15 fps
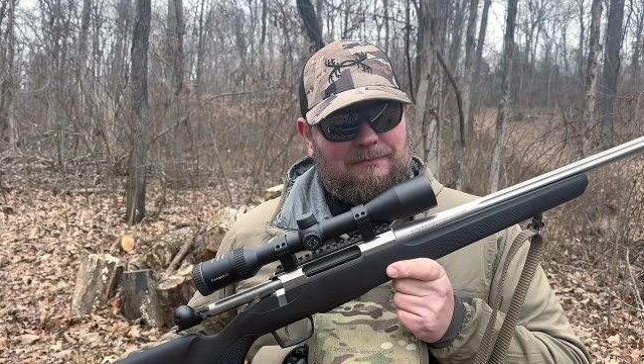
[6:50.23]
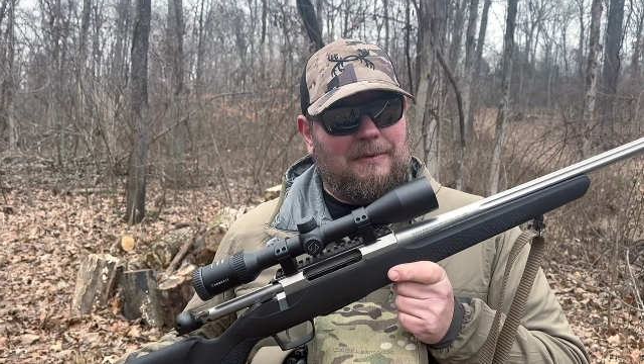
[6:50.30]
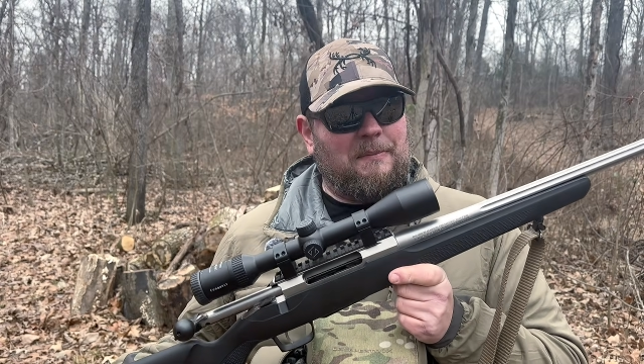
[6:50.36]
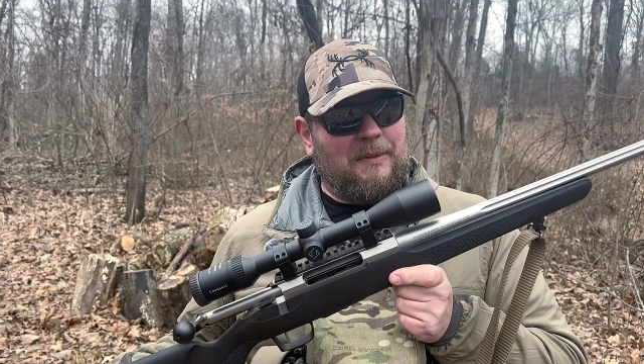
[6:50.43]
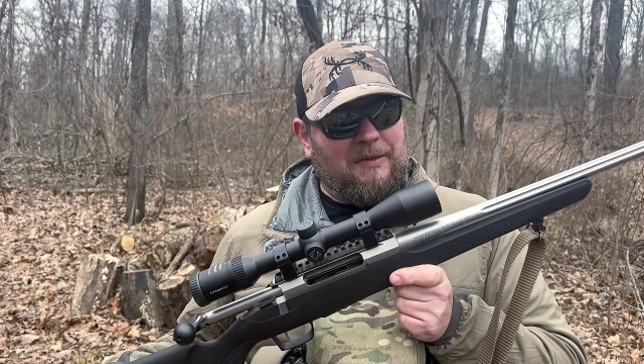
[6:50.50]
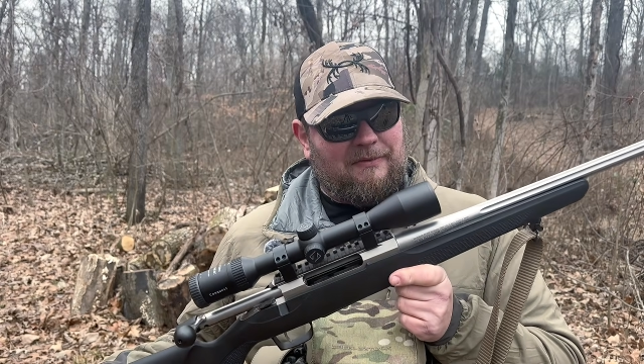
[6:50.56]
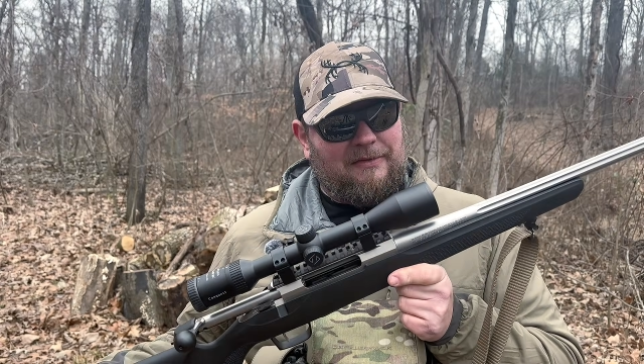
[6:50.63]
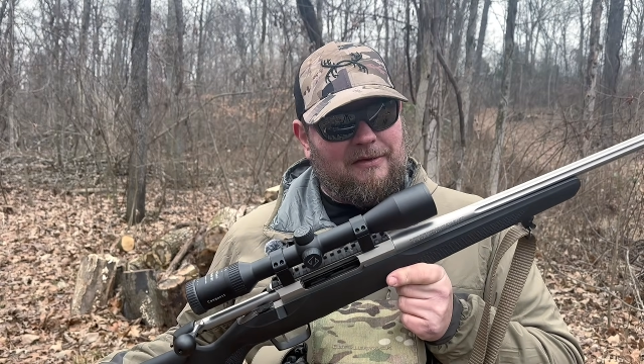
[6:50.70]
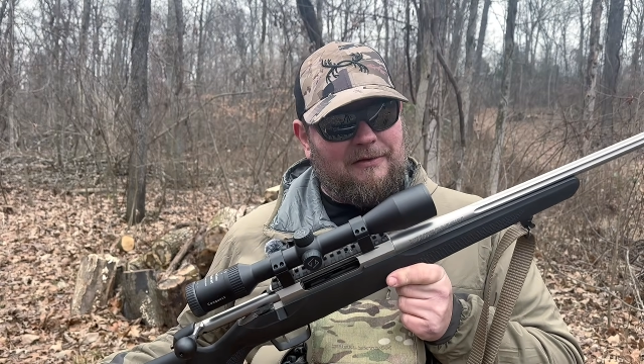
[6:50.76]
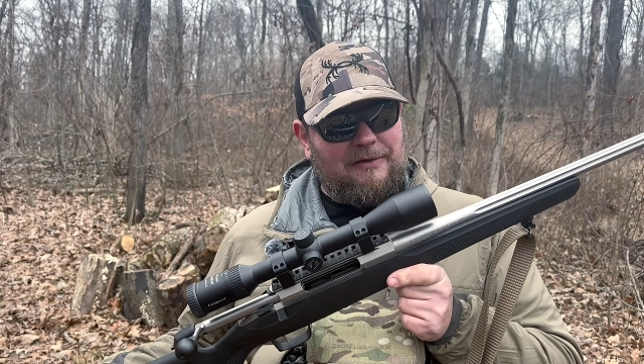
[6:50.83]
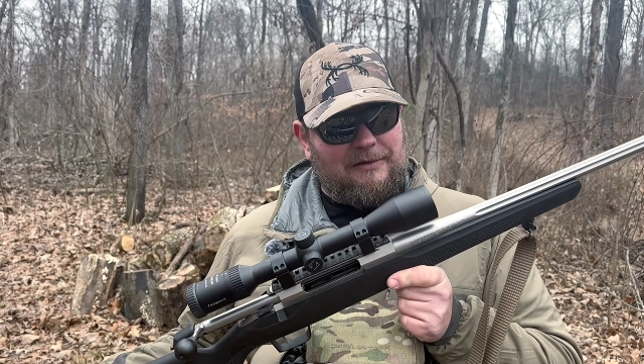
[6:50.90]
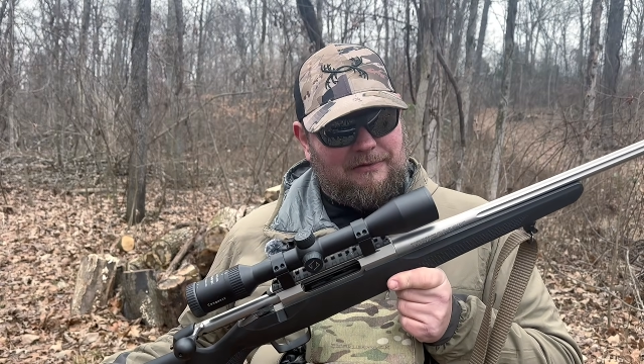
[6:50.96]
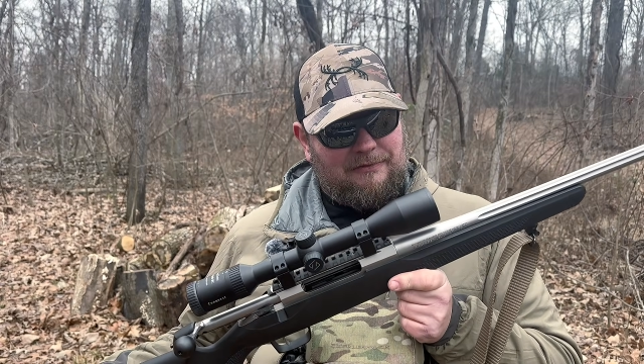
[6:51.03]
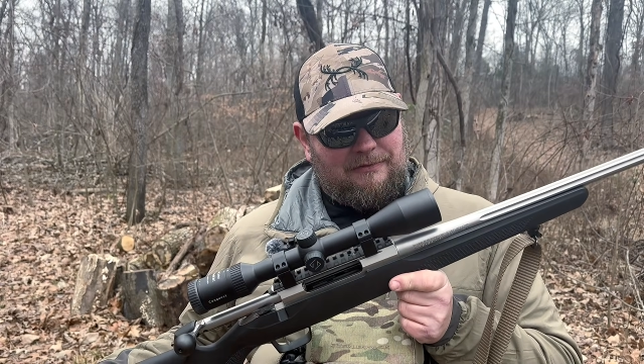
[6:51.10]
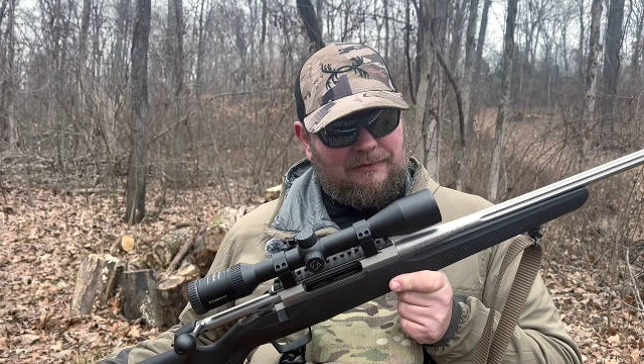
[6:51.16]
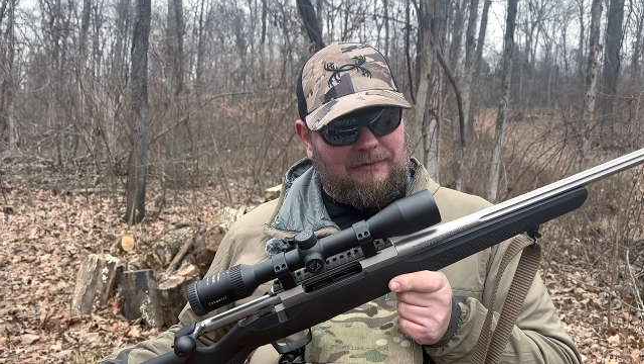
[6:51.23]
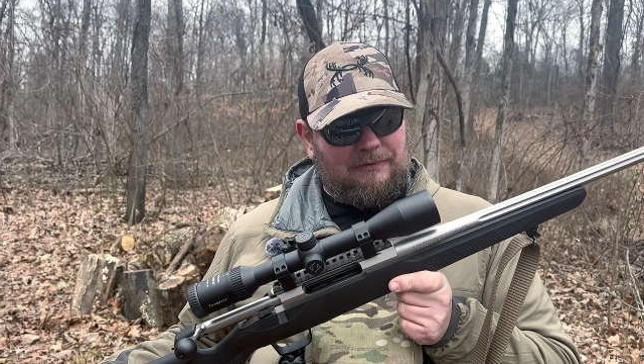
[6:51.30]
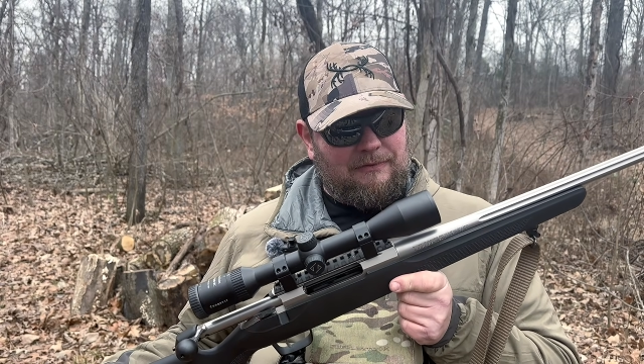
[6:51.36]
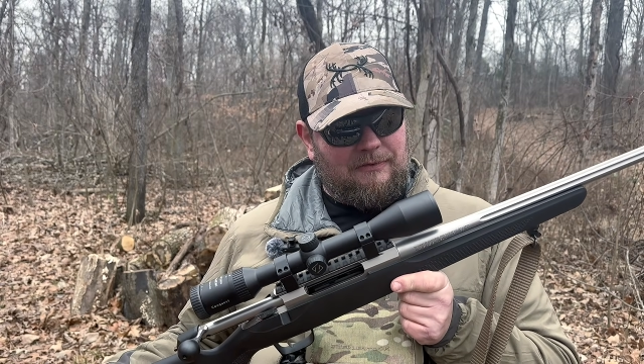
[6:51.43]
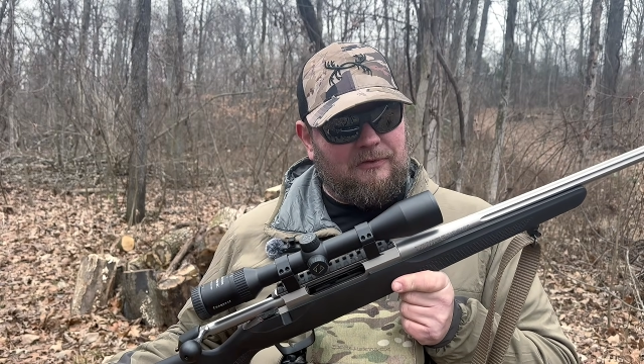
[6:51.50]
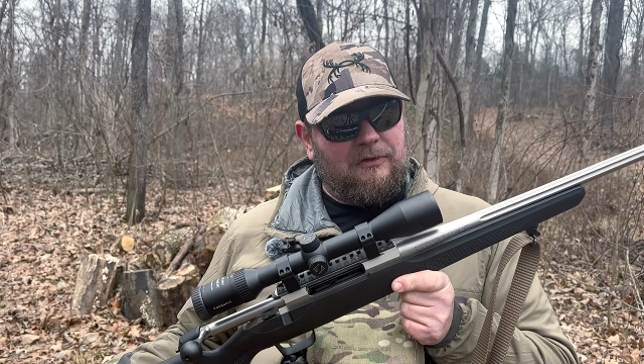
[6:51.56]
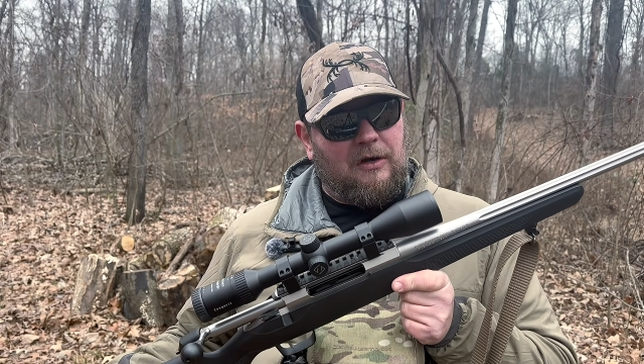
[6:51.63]
I'm considering
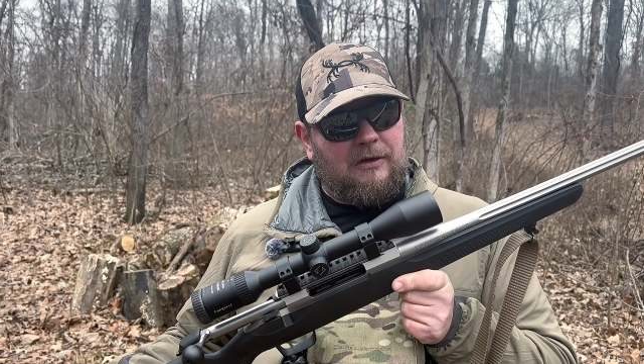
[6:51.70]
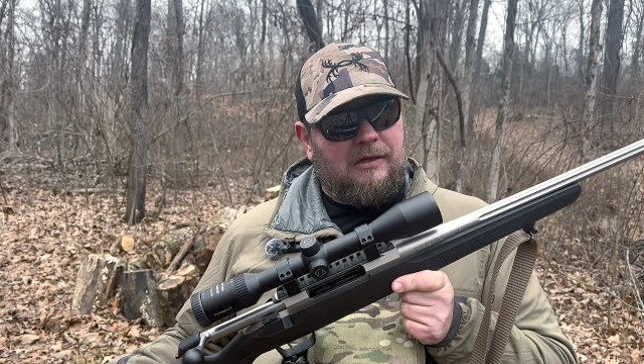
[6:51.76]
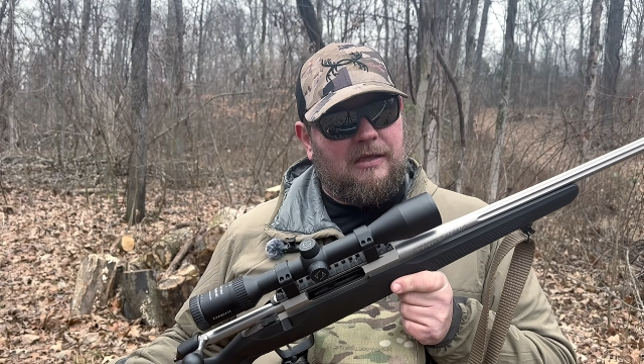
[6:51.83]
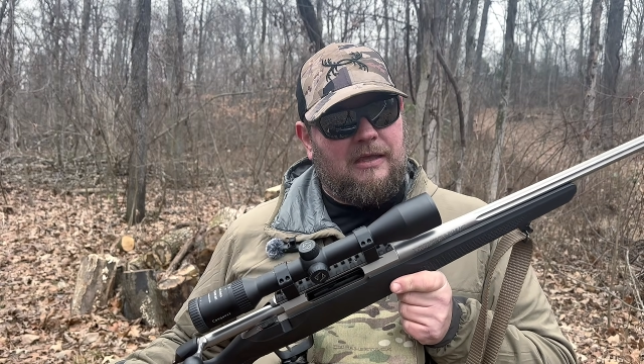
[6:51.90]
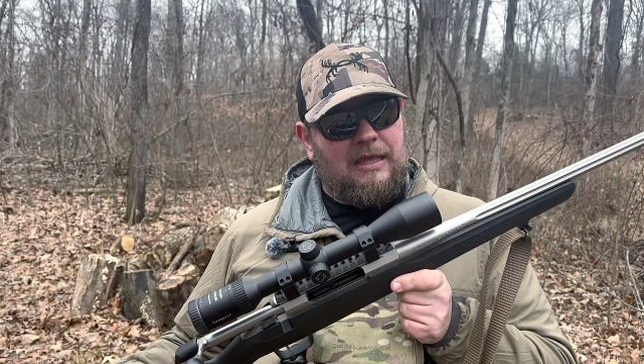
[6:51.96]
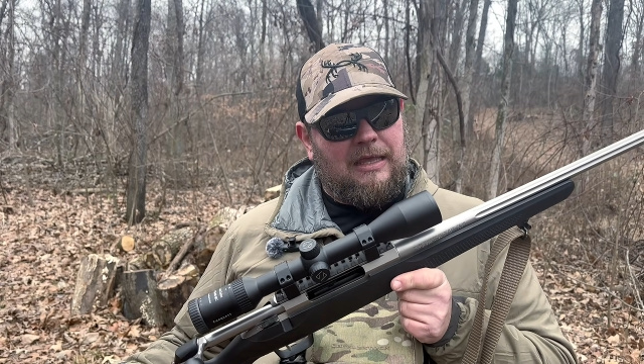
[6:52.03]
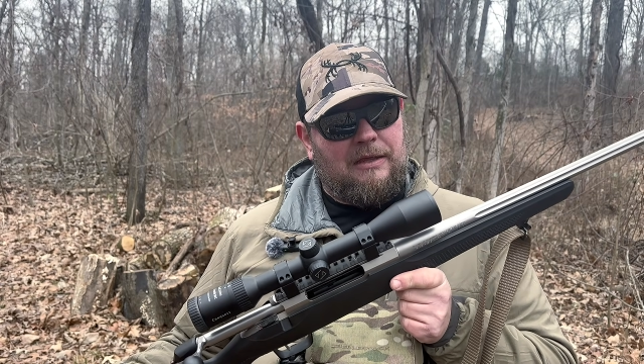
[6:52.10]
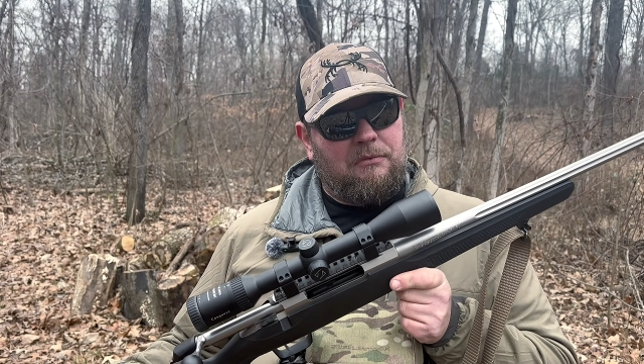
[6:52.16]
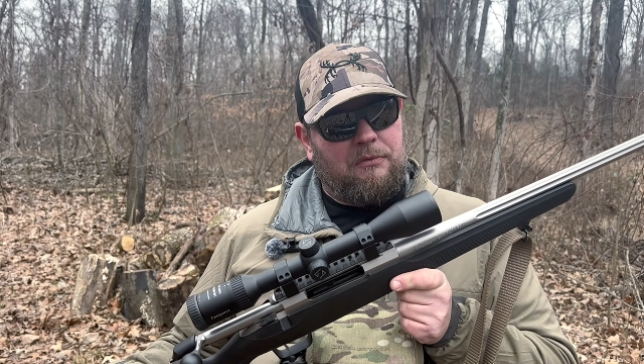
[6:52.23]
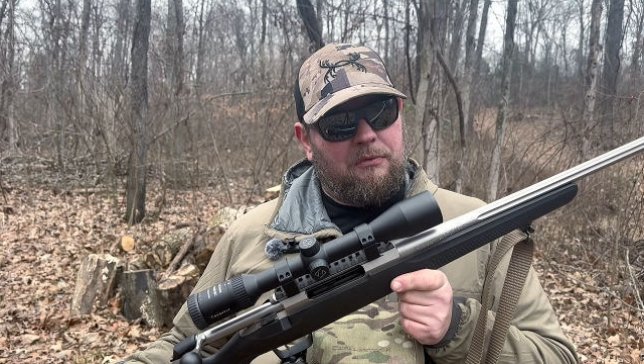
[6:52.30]
starting again